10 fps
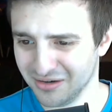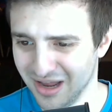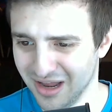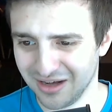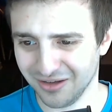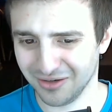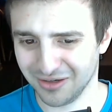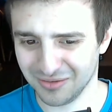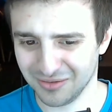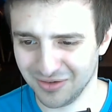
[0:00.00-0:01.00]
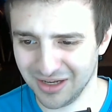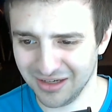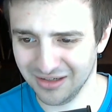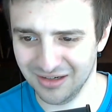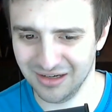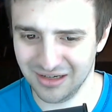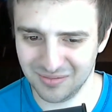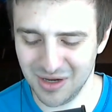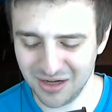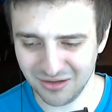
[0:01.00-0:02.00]
Angular, because we've got
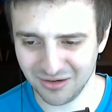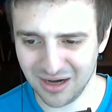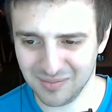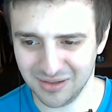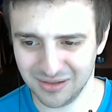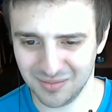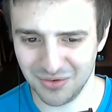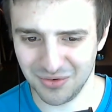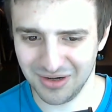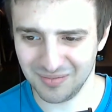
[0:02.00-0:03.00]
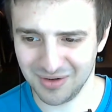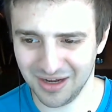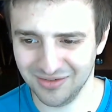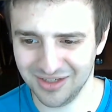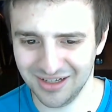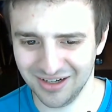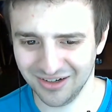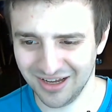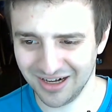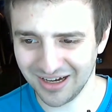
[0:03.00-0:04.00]
some Angular apps to support, and I'm kind of sitting here
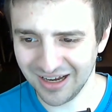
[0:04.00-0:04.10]
like,